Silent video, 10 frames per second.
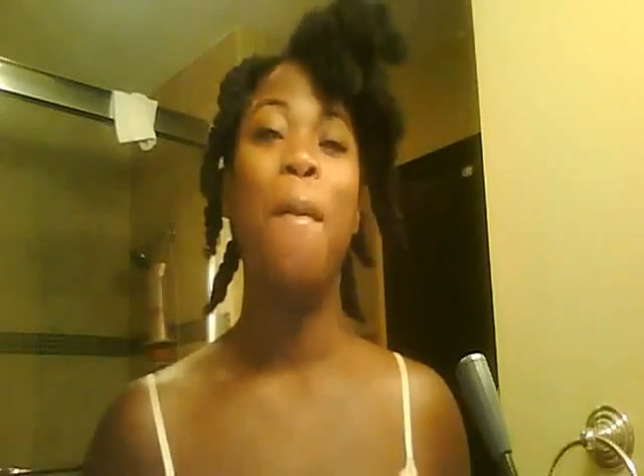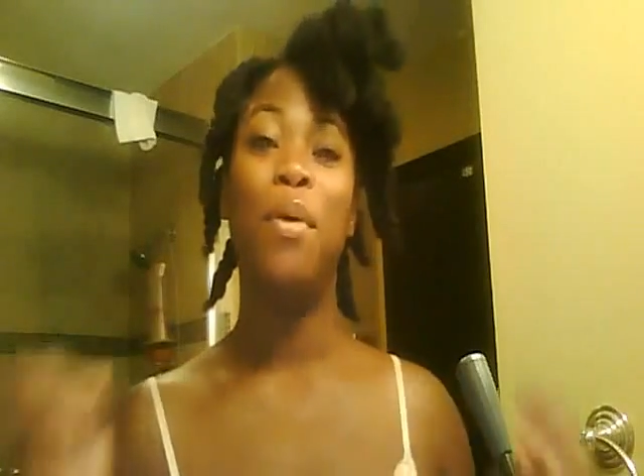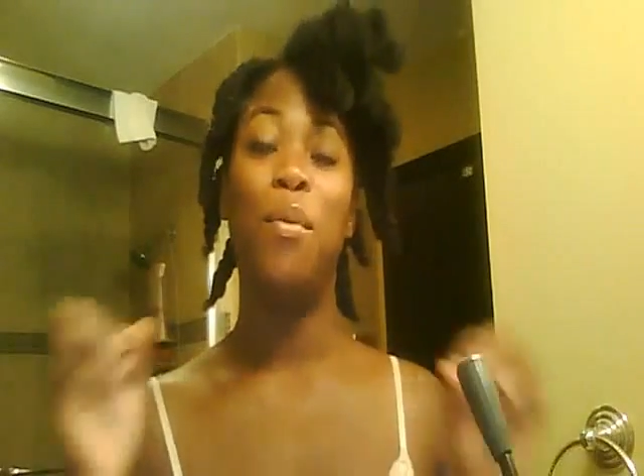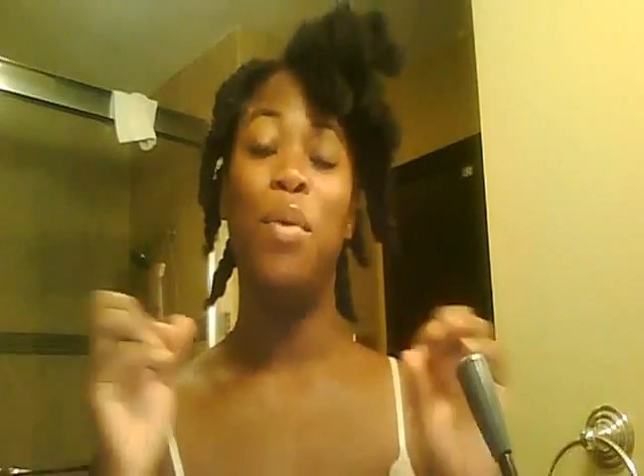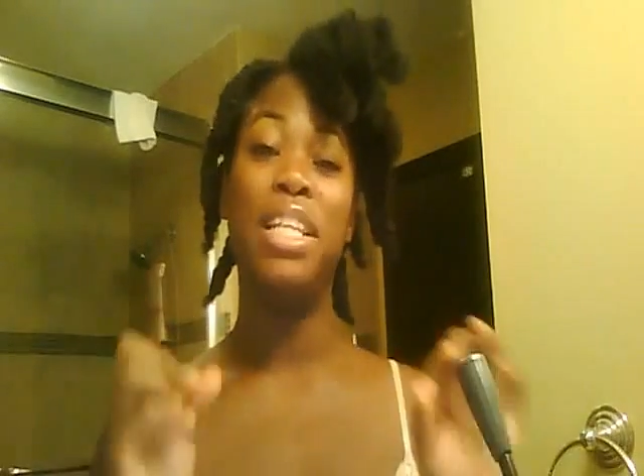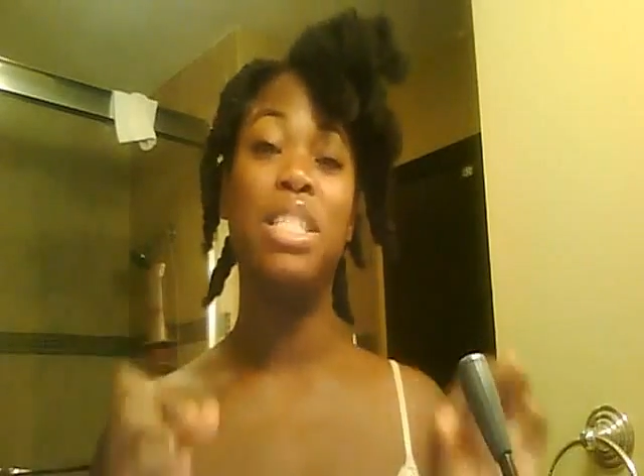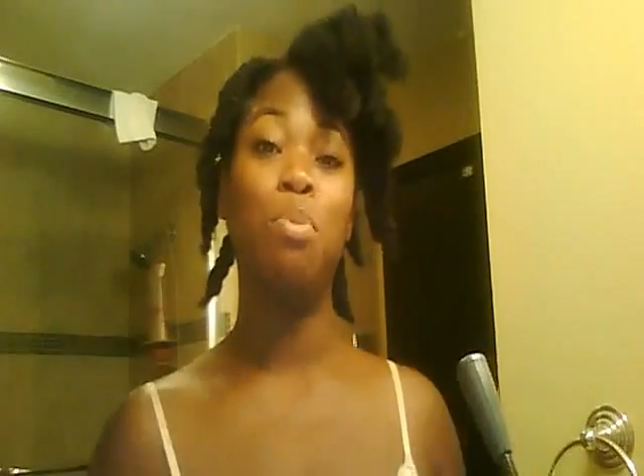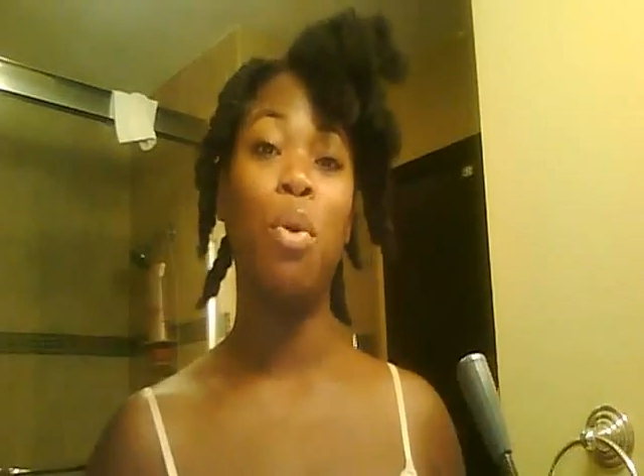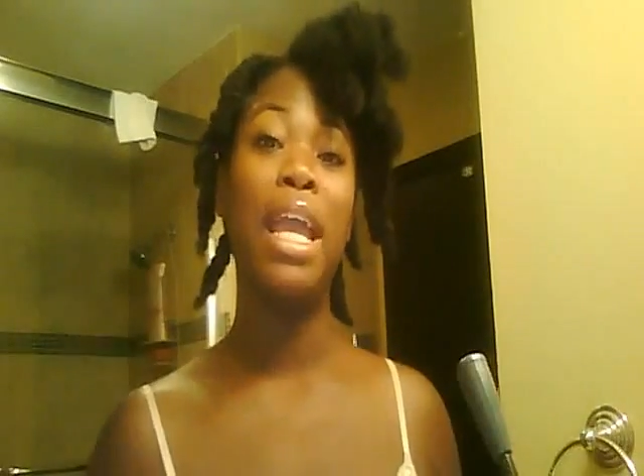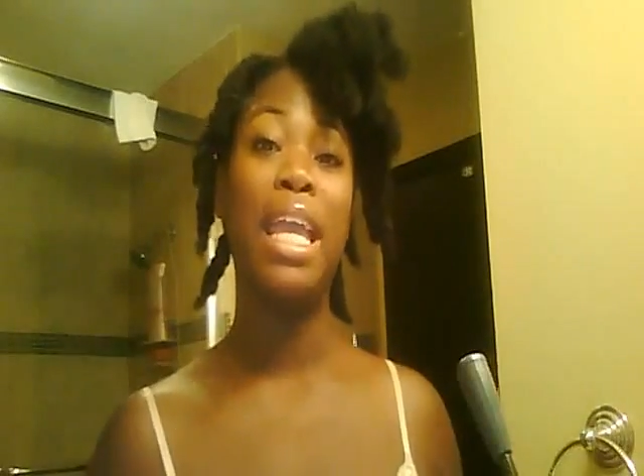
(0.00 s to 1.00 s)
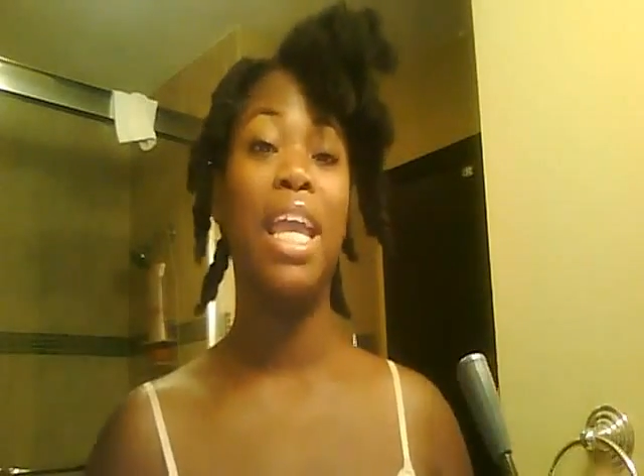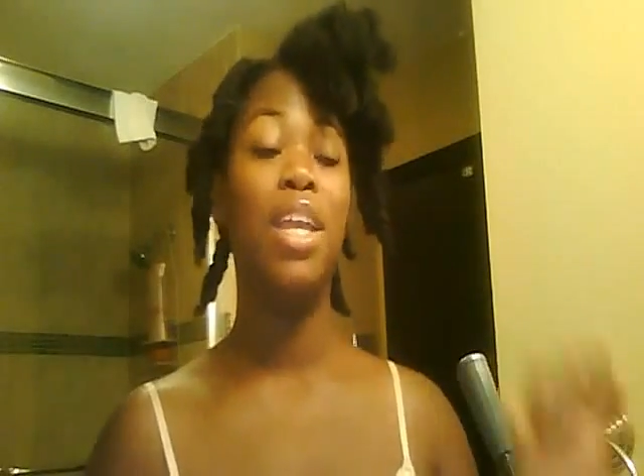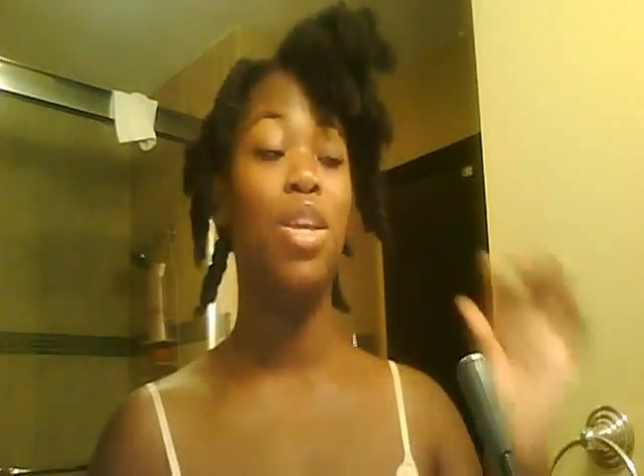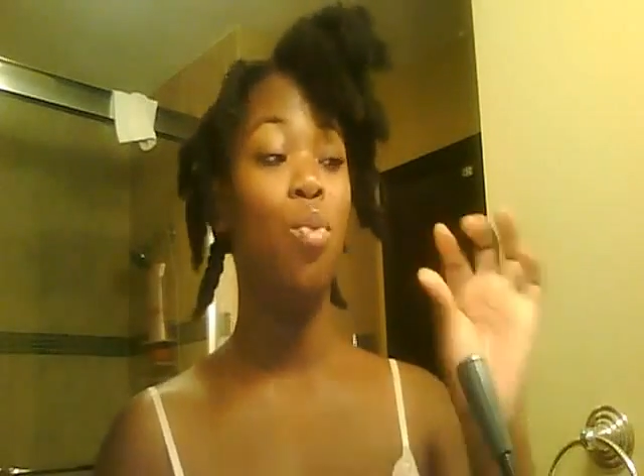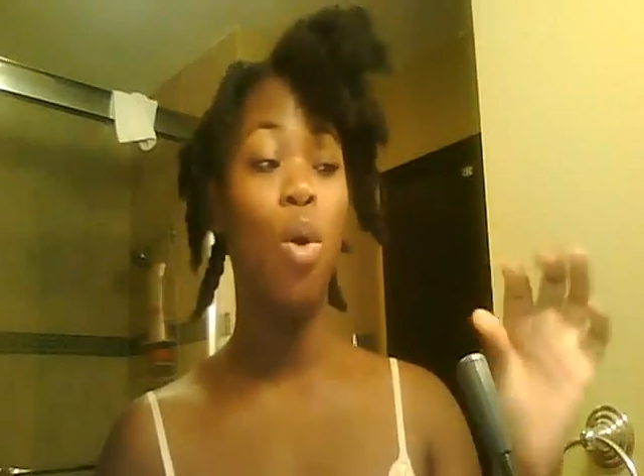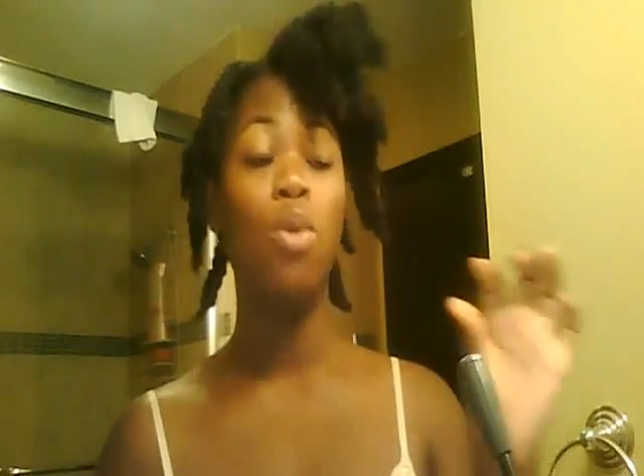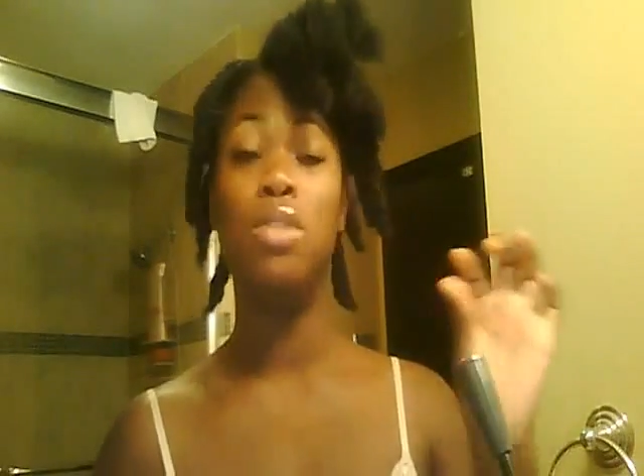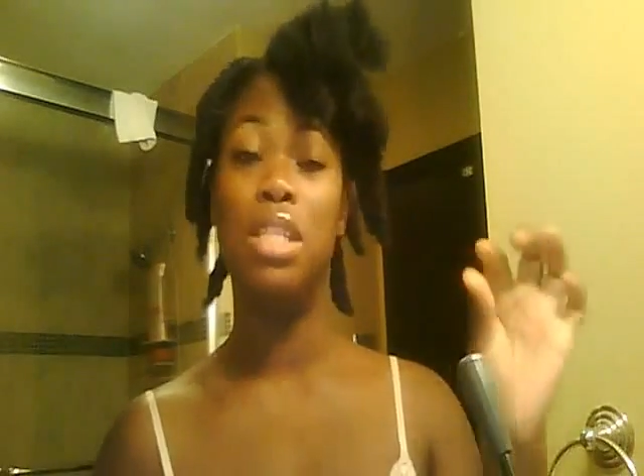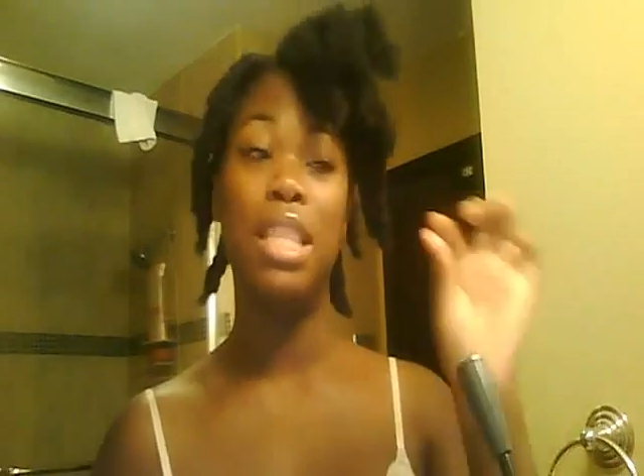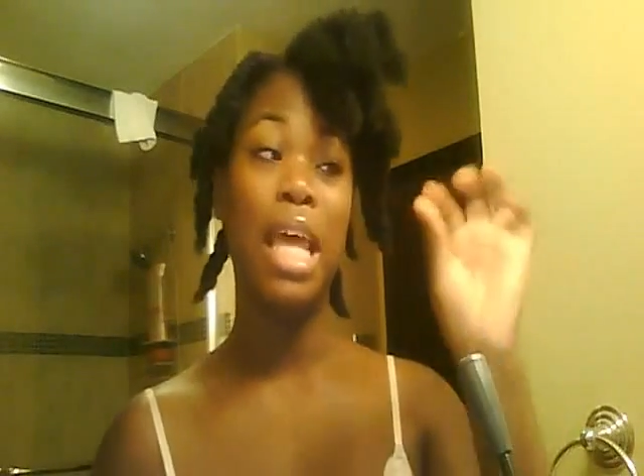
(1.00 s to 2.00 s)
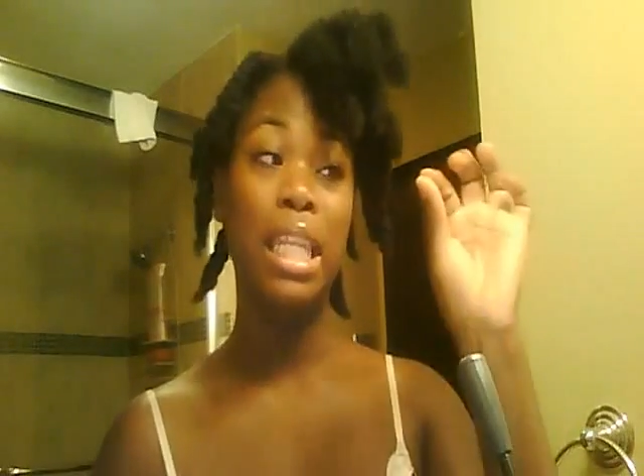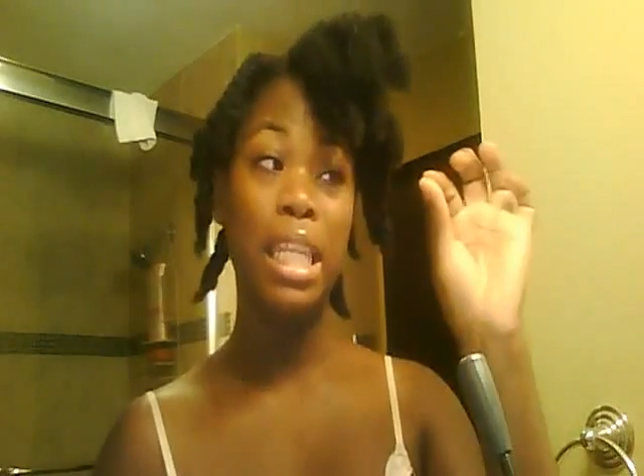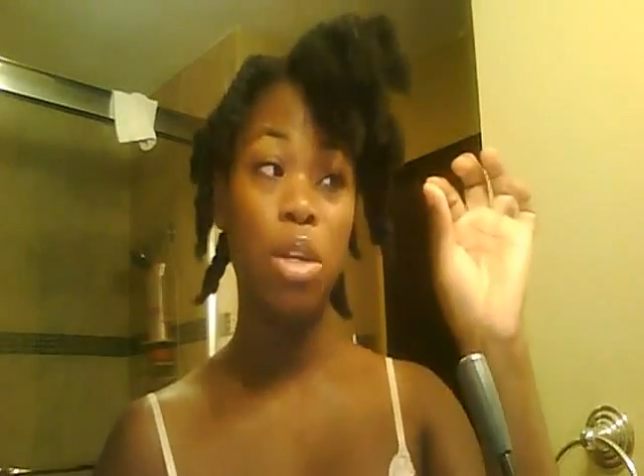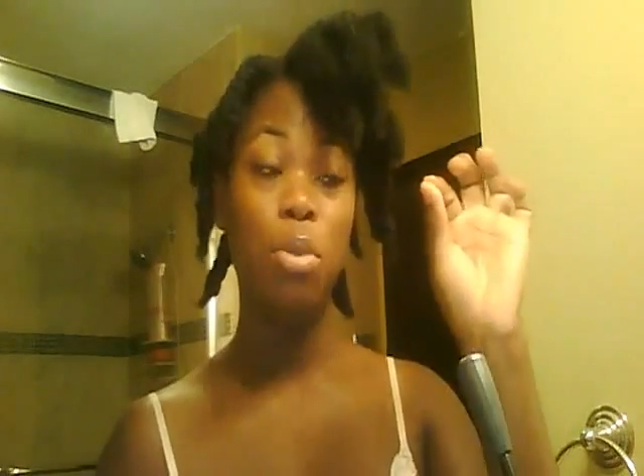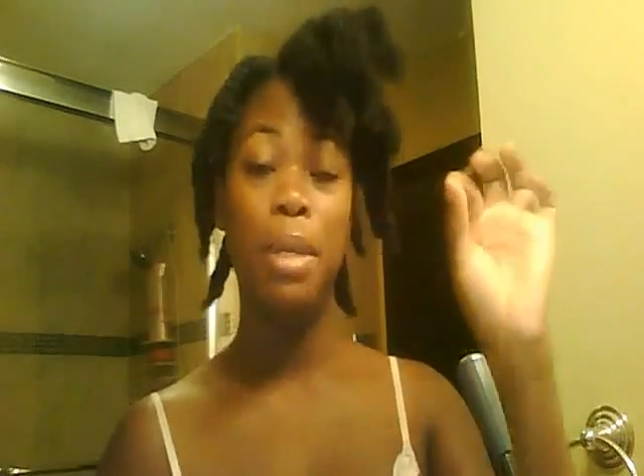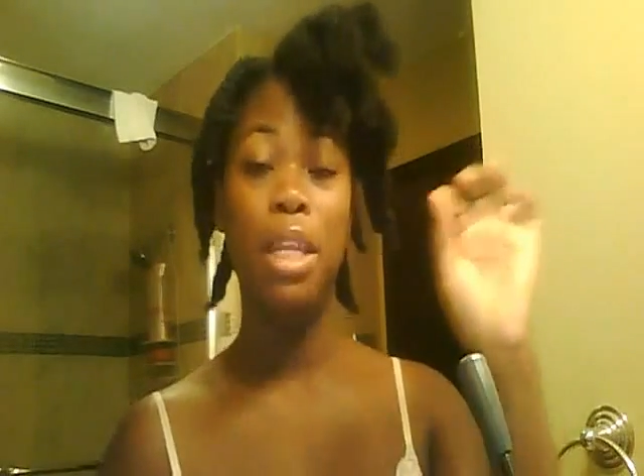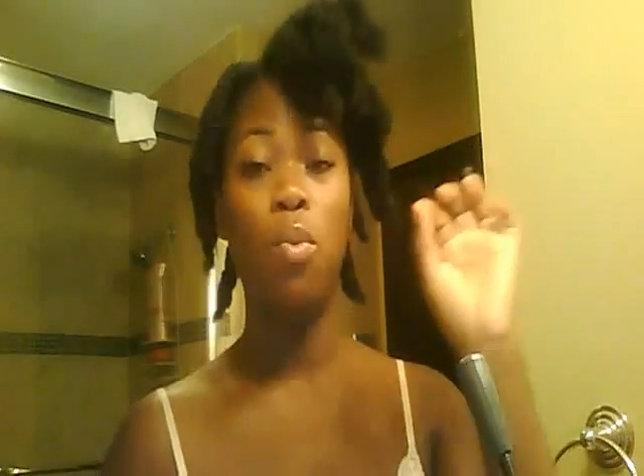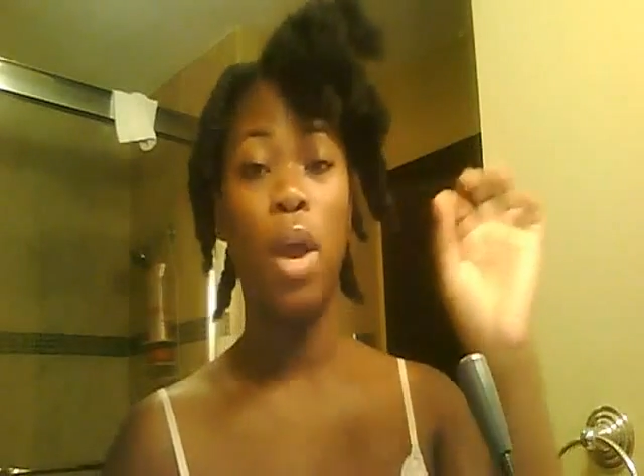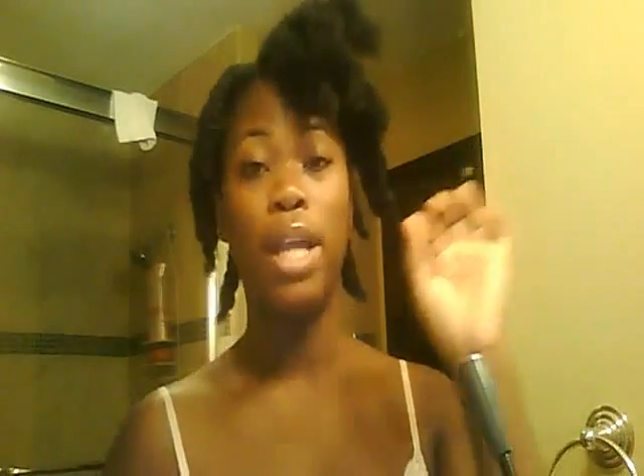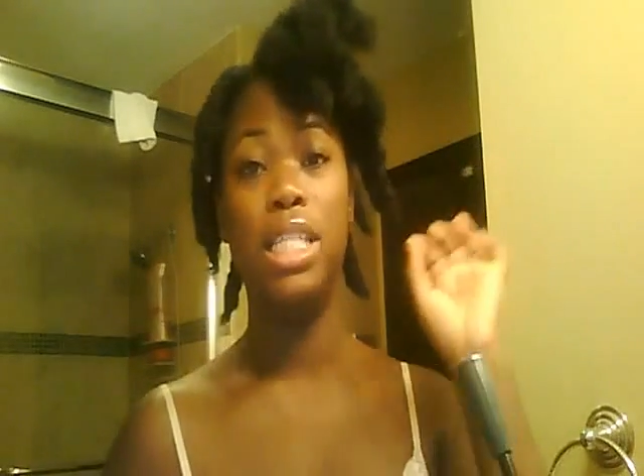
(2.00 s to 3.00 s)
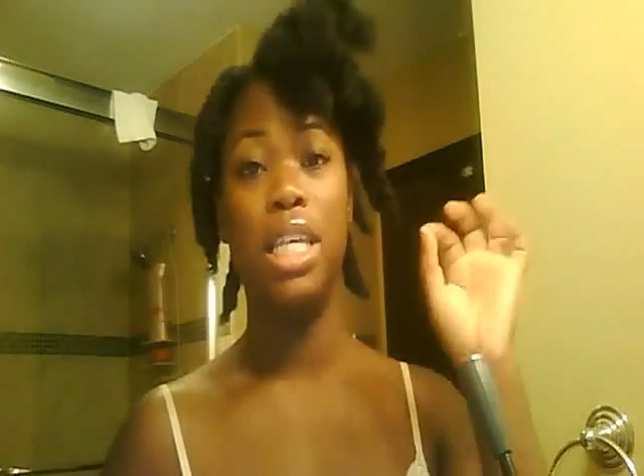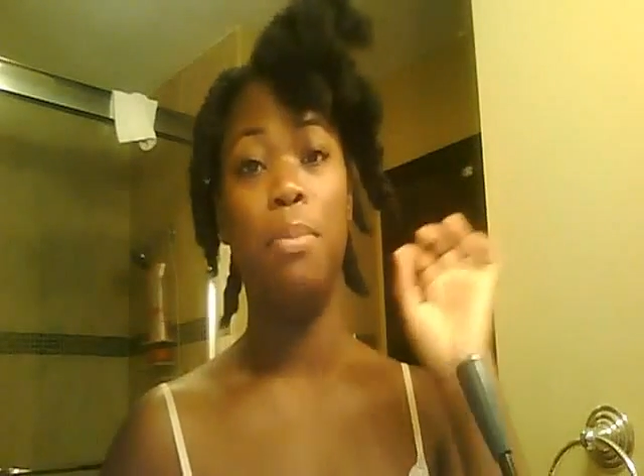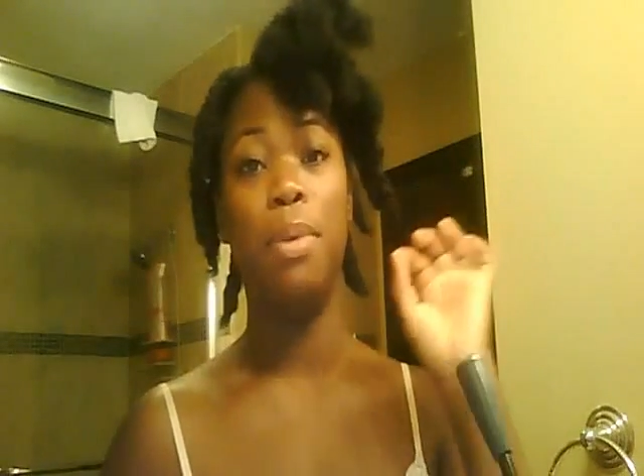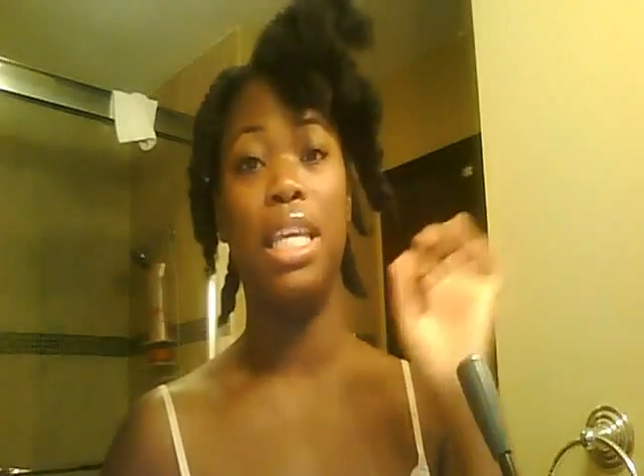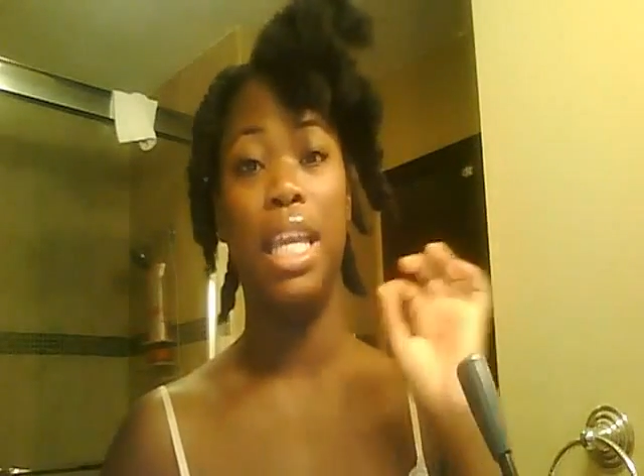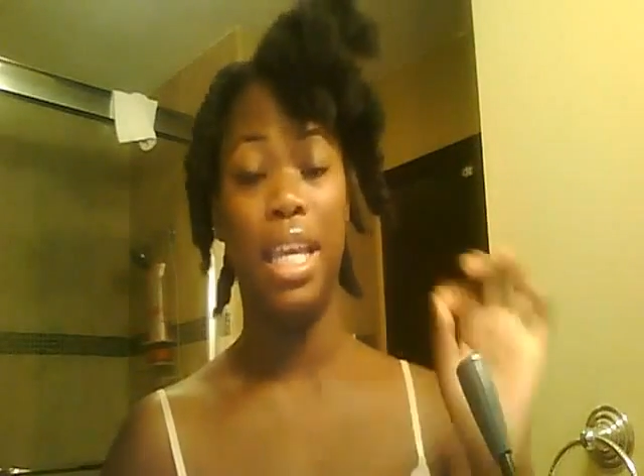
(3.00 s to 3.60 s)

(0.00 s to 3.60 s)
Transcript: But when it's breaking, you won't see that little bitty white tip at the